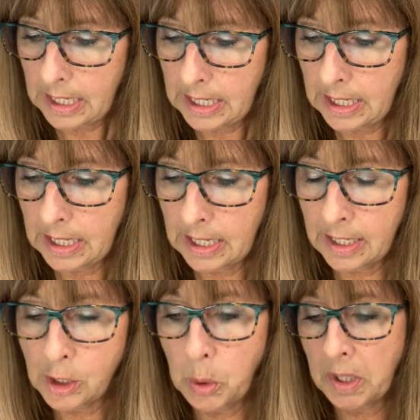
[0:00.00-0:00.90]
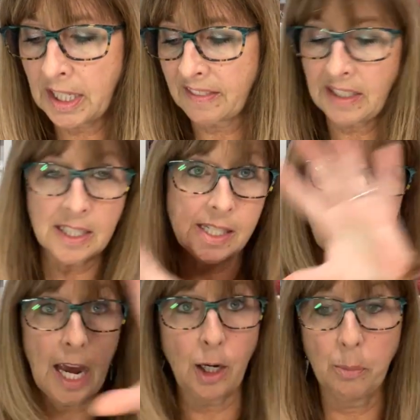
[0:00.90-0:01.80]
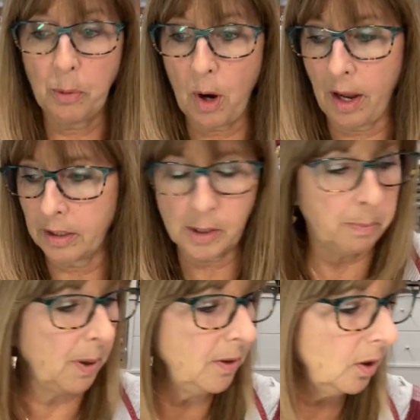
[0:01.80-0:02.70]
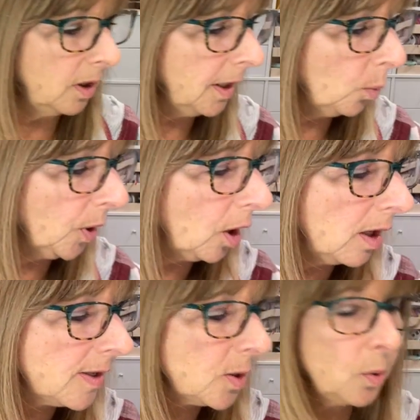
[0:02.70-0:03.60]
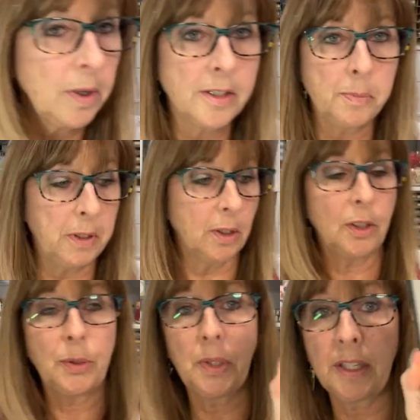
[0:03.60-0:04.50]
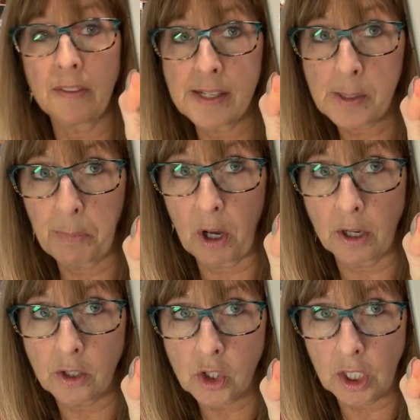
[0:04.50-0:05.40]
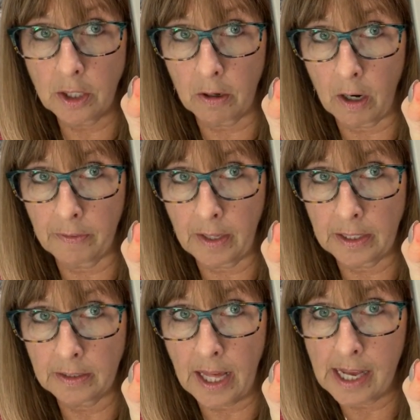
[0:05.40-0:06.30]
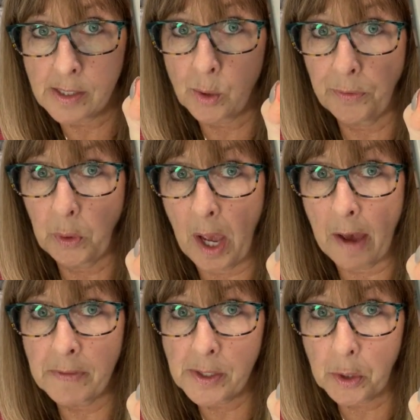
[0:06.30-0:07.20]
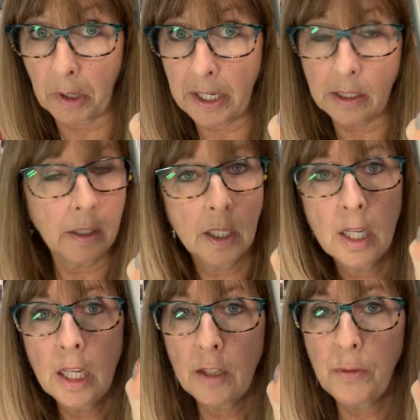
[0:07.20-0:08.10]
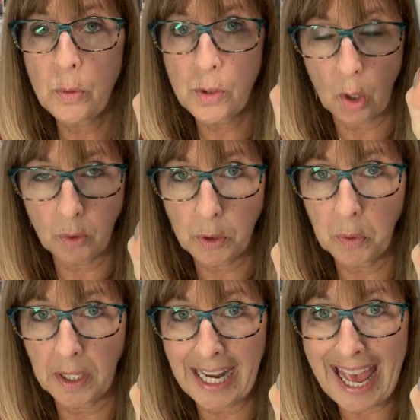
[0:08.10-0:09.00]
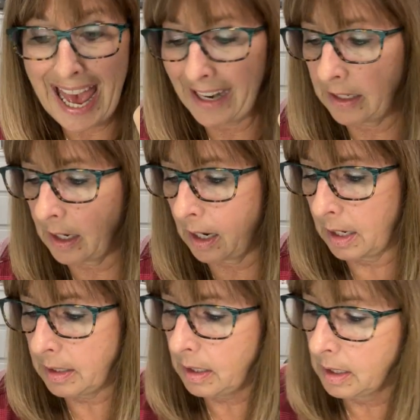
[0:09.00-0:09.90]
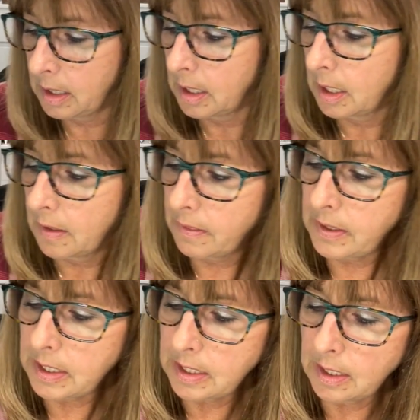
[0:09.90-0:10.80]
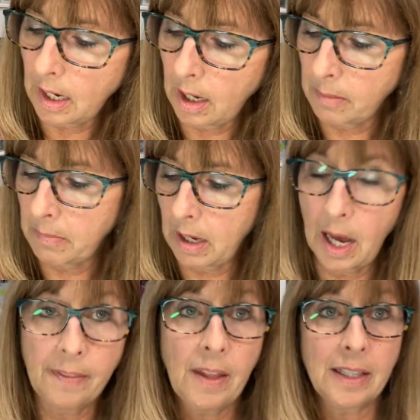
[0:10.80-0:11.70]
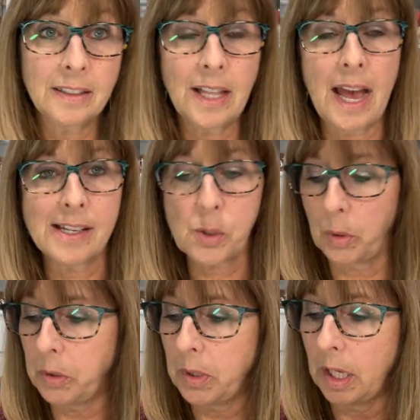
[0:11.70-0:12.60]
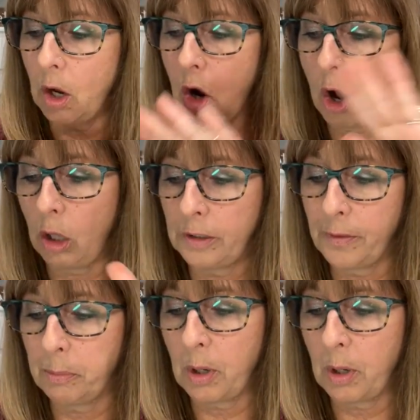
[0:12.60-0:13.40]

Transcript: and you can get the entire product bundle. We're also going to be including this punch in our online class. So if you have this, great. If you don't, you can add it on. The online class where you get all of the